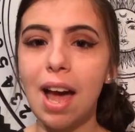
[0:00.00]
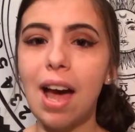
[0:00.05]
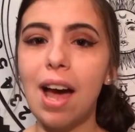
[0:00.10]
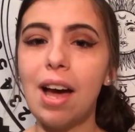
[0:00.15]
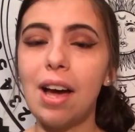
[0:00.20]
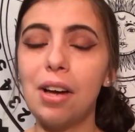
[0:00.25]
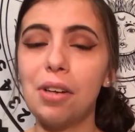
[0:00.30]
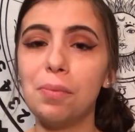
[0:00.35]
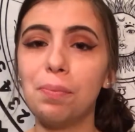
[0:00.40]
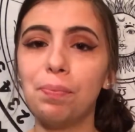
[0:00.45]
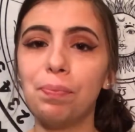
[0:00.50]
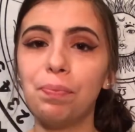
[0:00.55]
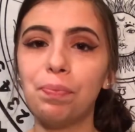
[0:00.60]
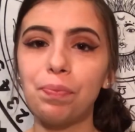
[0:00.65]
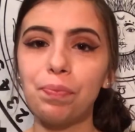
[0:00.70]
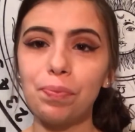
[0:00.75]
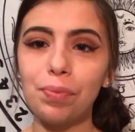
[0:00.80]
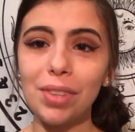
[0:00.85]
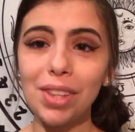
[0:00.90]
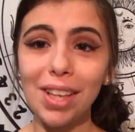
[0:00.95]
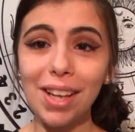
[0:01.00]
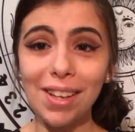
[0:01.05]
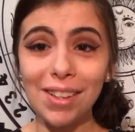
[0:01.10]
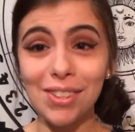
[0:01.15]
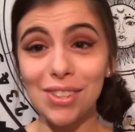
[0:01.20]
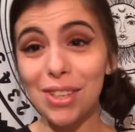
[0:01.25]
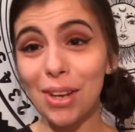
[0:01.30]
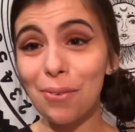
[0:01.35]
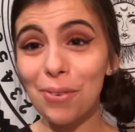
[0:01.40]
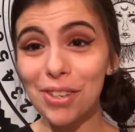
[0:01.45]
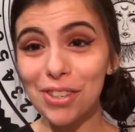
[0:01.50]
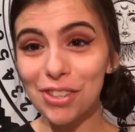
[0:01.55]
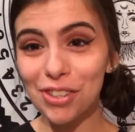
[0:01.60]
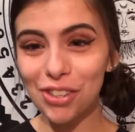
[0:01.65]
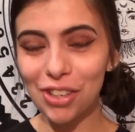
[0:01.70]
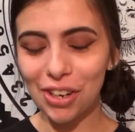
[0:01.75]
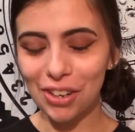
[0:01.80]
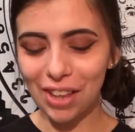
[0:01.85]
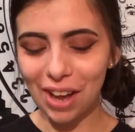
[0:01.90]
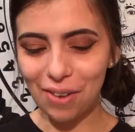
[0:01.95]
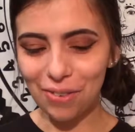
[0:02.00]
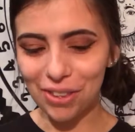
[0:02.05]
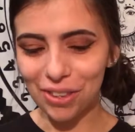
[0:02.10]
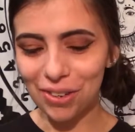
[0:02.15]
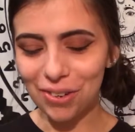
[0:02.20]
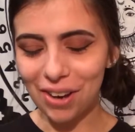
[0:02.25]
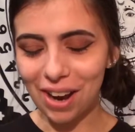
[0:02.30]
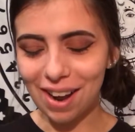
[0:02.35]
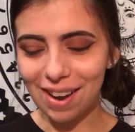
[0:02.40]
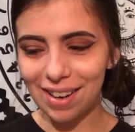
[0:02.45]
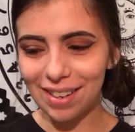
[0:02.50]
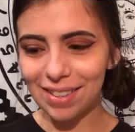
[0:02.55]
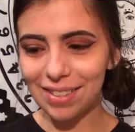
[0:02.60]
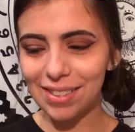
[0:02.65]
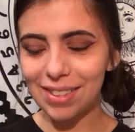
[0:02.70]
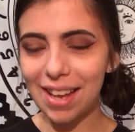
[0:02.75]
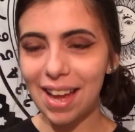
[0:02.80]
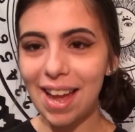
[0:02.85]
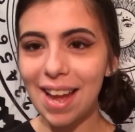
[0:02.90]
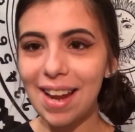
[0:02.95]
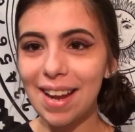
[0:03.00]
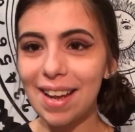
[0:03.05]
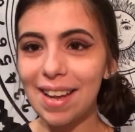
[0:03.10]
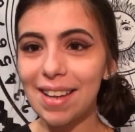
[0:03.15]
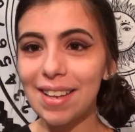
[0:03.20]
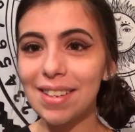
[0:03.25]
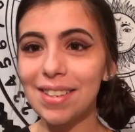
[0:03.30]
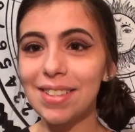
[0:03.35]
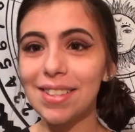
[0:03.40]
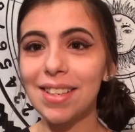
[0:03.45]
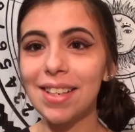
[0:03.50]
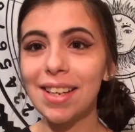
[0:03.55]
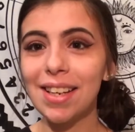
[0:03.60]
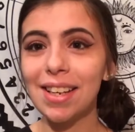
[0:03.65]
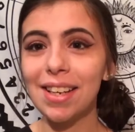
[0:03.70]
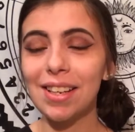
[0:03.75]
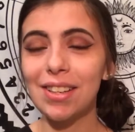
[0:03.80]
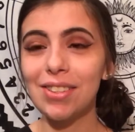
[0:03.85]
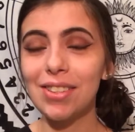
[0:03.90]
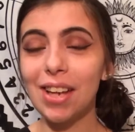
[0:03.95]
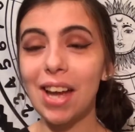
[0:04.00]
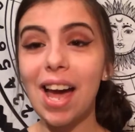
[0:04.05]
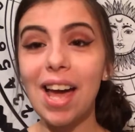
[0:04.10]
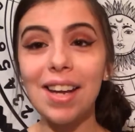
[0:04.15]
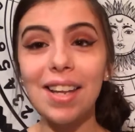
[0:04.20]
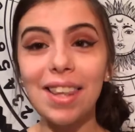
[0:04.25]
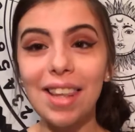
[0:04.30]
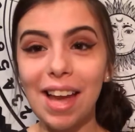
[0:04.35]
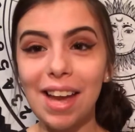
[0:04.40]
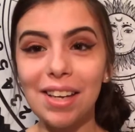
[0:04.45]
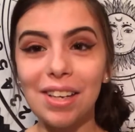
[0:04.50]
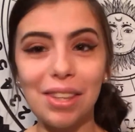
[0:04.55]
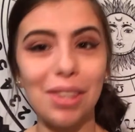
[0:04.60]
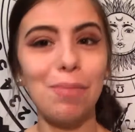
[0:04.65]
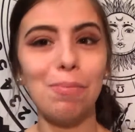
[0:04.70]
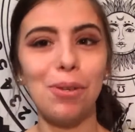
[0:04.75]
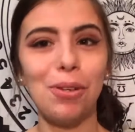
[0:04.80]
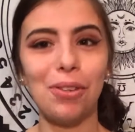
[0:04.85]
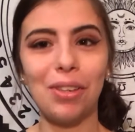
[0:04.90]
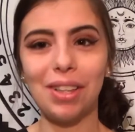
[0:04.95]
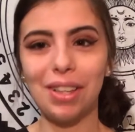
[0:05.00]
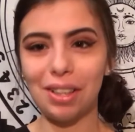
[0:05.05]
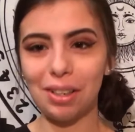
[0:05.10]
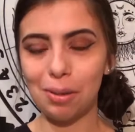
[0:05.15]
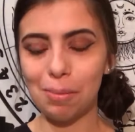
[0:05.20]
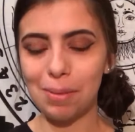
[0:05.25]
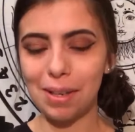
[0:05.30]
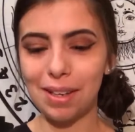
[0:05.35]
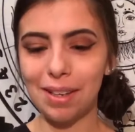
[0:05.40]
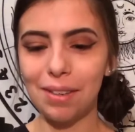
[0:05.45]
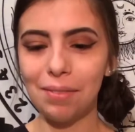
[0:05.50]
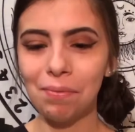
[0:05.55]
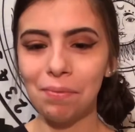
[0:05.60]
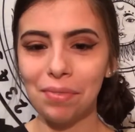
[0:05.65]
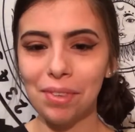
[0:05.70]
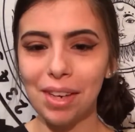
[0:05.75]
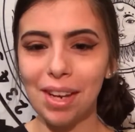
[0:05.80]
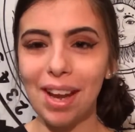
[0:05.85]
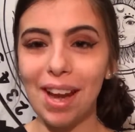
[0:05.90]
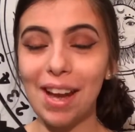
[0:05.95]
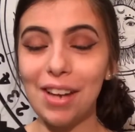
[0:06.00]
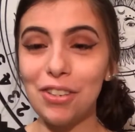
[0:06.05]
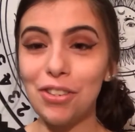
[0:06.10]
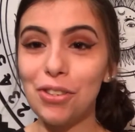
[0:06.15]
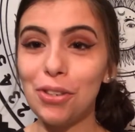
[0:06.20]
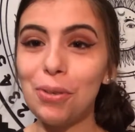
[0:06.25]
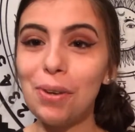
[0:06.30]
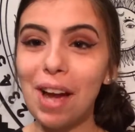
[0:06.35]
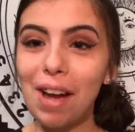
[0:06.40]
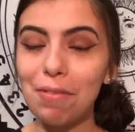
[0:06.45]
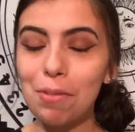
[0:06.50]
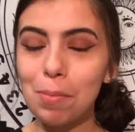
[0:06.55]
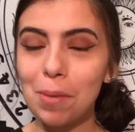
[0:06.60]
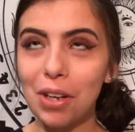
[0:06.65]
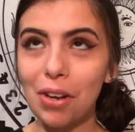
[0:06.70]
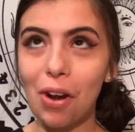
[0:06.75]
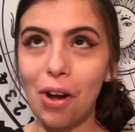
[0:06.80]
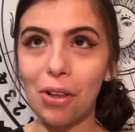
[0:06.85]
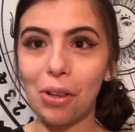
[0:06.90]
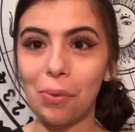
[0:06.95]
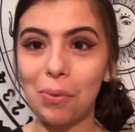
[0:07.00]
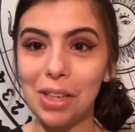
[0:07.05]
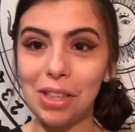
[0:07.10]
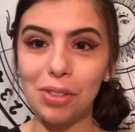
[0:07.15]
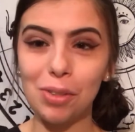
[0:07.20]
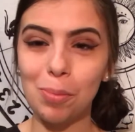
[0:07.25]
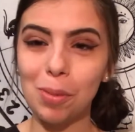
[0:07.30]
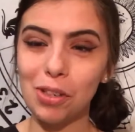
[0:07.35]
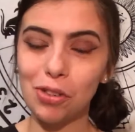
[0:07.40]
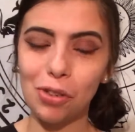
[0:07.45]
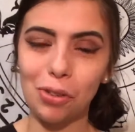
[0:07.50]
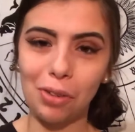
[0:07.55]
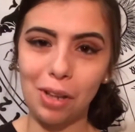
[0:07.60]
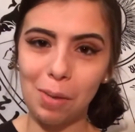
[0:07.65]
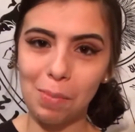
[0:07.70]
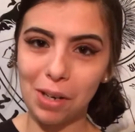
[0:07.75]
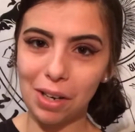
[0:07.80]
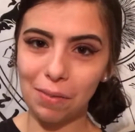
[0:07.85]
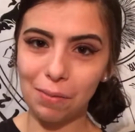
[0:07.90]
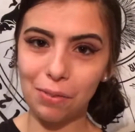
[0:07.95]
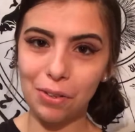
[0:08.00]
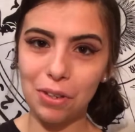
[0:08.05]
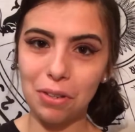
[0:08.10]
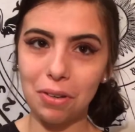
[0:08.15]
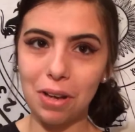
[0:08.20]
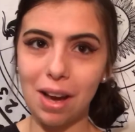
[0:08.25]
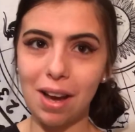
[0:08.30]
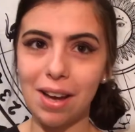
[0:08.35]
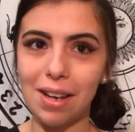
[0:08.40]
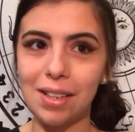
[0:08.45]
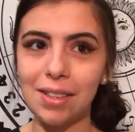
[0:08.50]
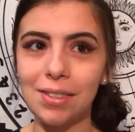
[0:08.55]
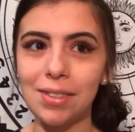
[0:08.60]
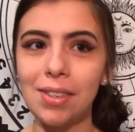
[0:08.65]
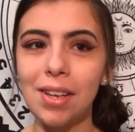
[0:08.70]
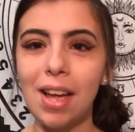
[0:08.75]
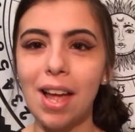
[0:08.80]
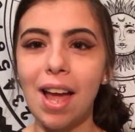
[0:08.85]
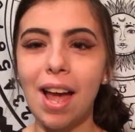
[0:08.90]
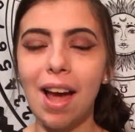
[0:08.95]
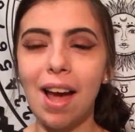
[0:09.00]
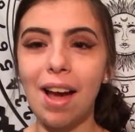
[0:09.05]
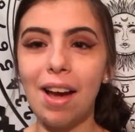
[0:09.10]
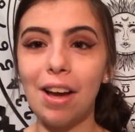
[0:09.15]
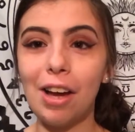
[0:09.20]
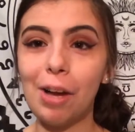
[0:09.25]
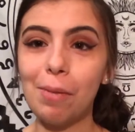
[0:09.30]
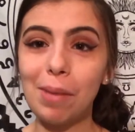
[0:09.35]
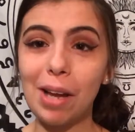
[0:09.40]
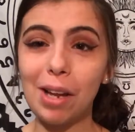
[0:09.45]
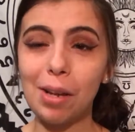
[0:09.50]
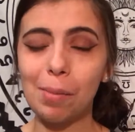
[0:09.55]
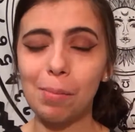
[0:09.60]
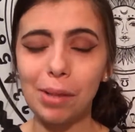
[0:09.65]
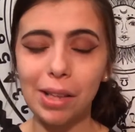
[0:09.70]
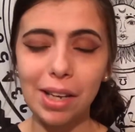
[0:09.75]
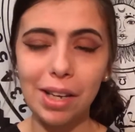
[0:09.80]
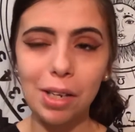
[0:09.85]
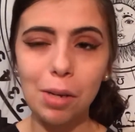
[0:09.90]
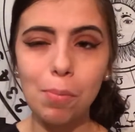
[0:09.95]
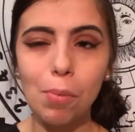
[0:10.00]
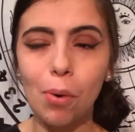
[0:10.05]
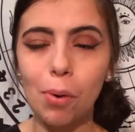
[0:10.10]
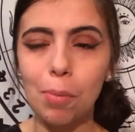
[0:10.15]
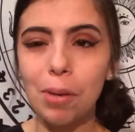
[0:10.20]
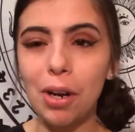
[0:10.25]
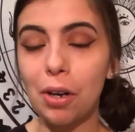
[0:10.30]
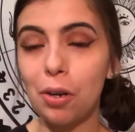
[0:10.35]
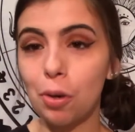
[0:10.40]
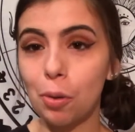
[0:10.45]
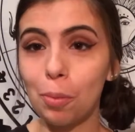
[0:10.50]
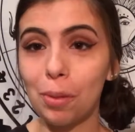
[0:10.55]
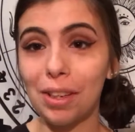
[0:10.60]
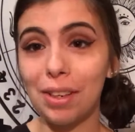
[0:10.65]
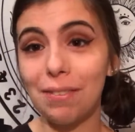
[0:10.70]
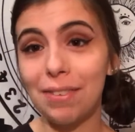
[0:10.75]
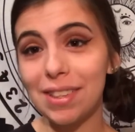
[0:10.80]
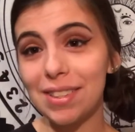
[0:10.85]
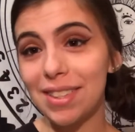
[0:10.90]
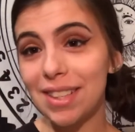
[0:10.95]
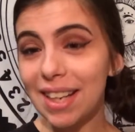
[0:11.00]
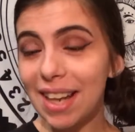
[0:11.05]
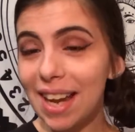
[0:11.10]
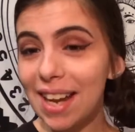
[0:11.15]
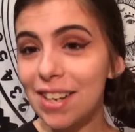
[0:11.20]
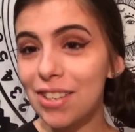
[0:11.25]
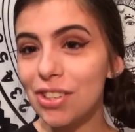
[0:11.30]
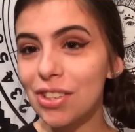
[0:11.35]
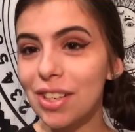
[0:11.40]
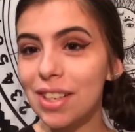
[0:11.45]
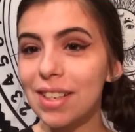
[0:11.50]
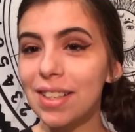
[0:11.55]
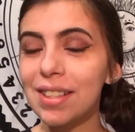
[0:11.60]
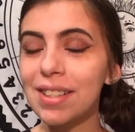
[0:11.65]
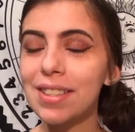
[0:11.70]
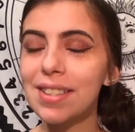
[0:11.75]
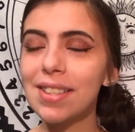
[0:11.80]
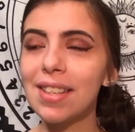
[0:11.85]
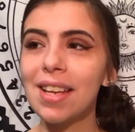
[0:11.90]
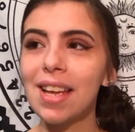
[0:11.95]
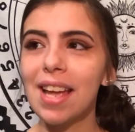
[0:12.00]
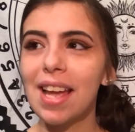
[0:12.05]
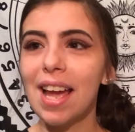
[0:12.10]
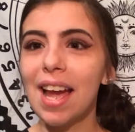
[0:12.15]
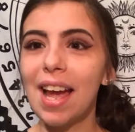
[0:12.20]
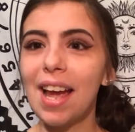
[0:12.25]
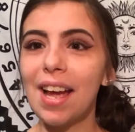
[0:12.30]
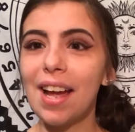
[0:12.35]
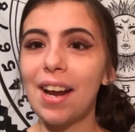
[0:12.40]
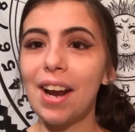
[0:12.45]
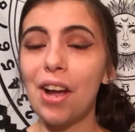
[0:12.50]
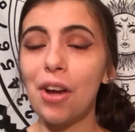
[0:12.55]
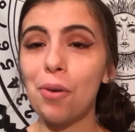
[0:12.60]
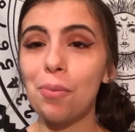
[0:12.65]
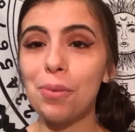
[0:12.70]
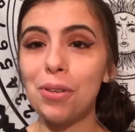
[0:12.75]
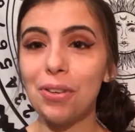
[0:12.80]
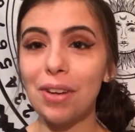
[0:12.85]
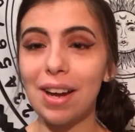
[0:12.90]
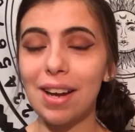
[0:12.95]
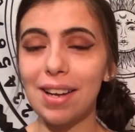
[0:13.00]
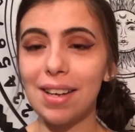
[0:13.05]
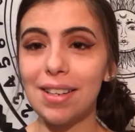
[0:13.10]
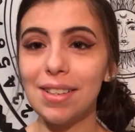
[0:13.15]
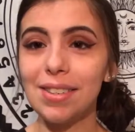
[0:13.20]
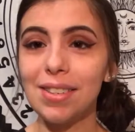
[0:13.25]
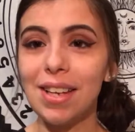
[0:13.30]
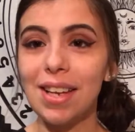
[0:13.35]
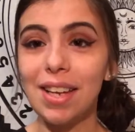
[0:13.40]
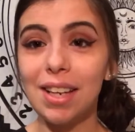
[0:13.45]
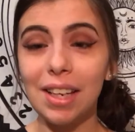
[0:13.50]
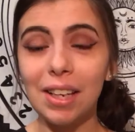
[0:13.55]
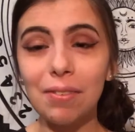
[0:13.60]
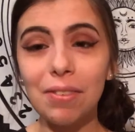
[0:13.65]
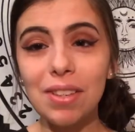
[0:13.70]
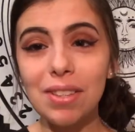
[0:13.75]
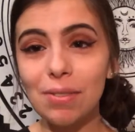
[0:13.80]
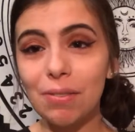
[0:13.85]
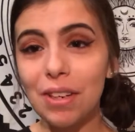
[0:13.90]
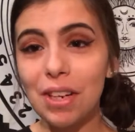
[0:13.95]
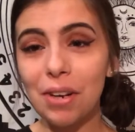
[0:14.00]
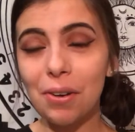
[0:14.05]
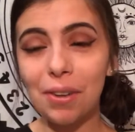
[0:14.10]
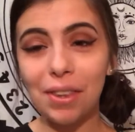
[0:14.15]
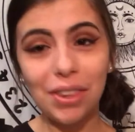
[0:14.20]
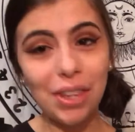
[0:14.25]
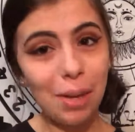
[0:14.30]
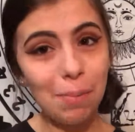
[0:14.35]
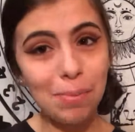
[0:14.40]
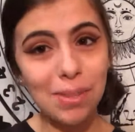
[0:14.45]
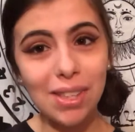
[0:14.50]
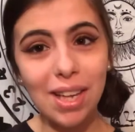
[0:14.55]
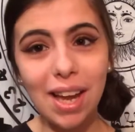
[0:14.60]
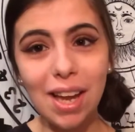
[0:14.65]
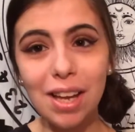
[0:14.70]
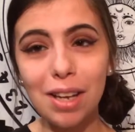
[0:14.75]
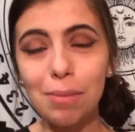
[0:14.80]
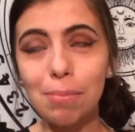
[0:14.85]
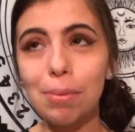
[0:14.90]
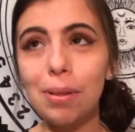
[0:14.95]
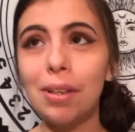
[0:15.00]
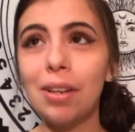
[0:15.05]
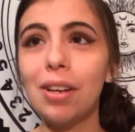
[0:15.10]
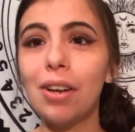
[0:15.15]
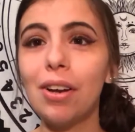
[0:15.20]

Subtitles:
So I wanted to share that with you guys. And to kind of lighten the mood a little bit, I do have a big Halloween special coming up for you guys. I am planning more paranormal investigations, and I hope you guys give this video a thumbs up,